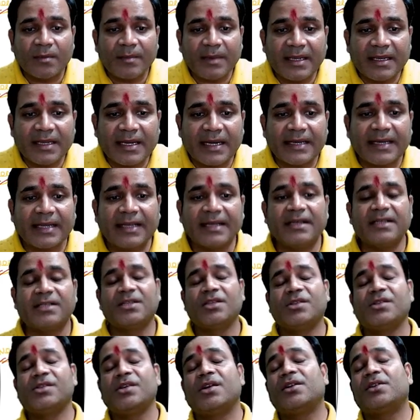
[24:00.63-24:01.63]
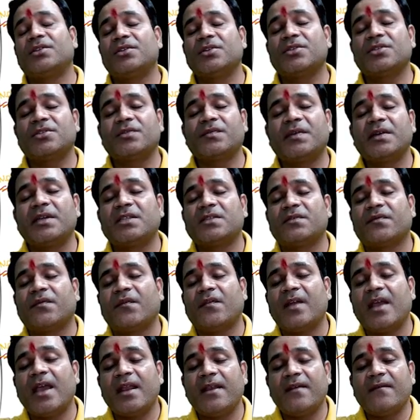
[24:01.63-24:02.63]
categories is here? This one is
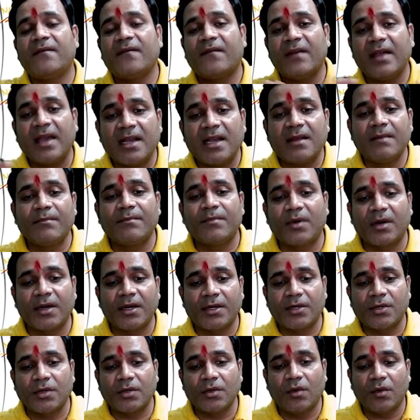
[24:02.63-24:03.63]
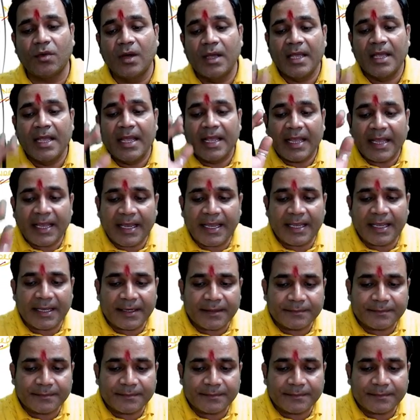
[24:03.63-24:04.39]
very important to know. Here